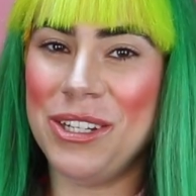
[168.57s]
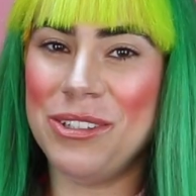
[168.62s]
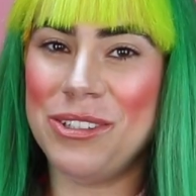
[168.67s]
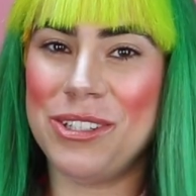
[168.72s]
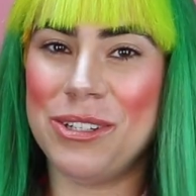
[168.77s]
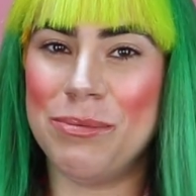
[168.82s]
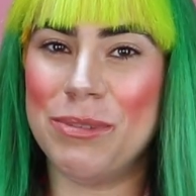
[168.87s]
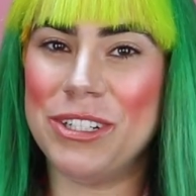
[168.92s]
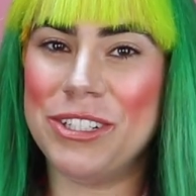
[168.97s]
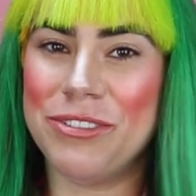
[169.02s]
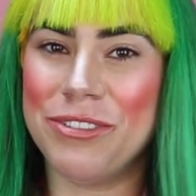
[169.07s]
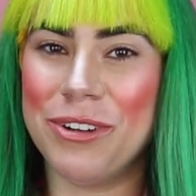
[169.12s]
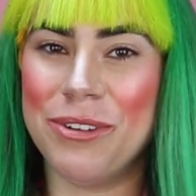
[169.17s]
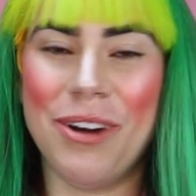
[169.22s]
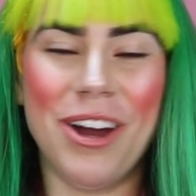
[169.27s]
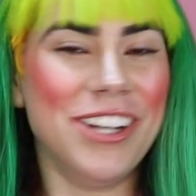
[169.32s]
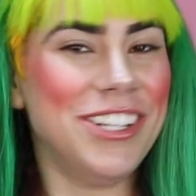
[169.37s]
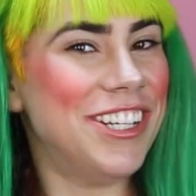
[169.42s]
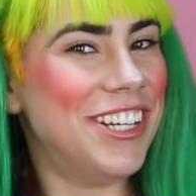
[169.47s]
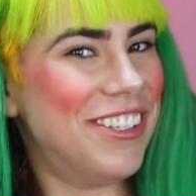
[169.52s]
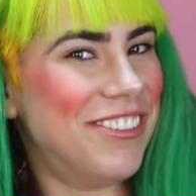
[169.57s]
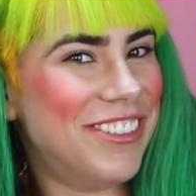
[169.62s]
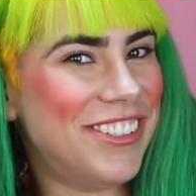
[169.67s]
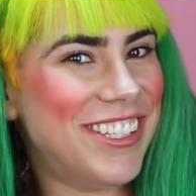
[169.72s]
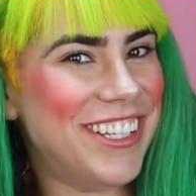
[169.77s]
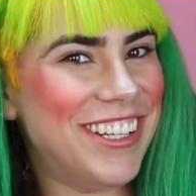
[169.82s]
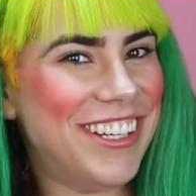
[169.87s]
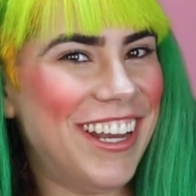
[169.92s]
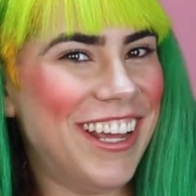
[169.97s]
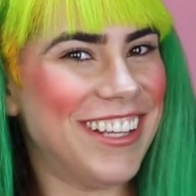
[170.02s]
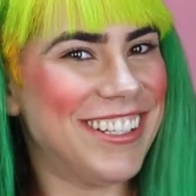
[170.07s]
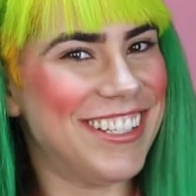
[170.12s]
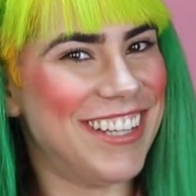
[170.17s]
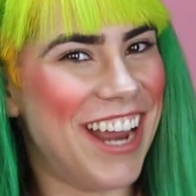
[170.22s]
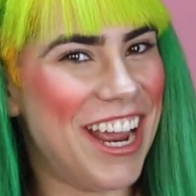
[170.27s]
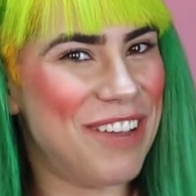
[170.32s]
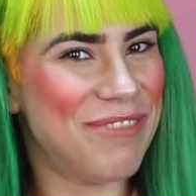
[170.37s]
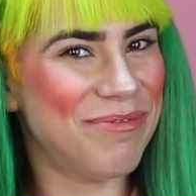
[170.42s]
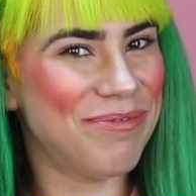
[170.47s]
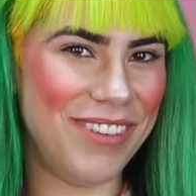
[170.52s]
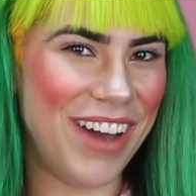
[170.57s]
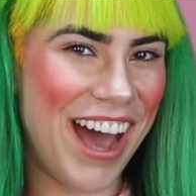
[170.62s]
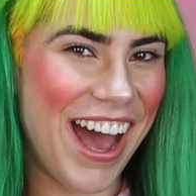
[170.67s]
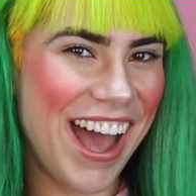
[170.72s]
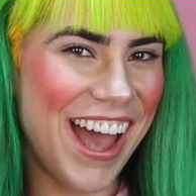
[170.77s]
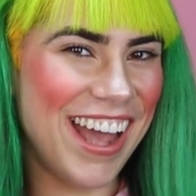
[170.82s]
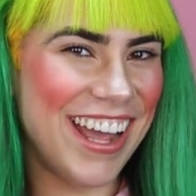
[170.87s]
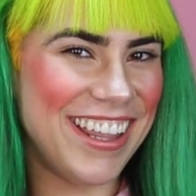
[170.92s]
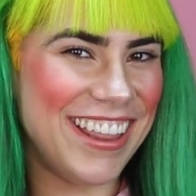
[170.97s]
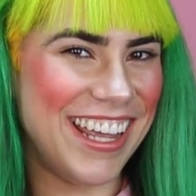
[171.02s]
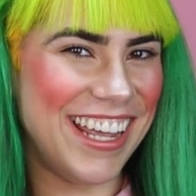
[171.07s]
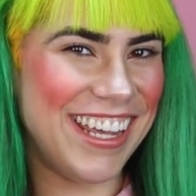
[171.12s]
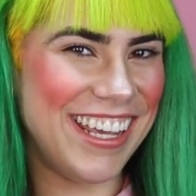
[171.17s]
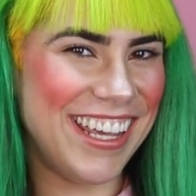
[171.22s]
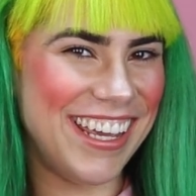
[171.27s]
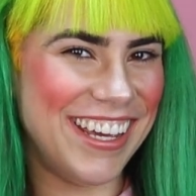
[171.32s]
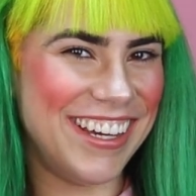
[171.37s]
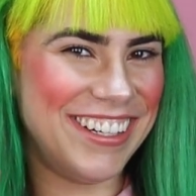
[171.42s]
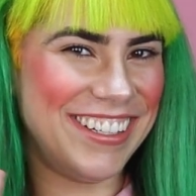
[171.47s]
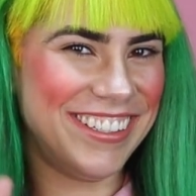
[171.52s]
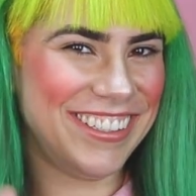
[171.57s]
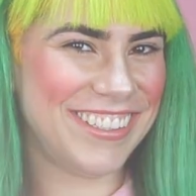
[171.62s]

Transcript: you so much for watching. We'll see you next time. Bye. Thank you.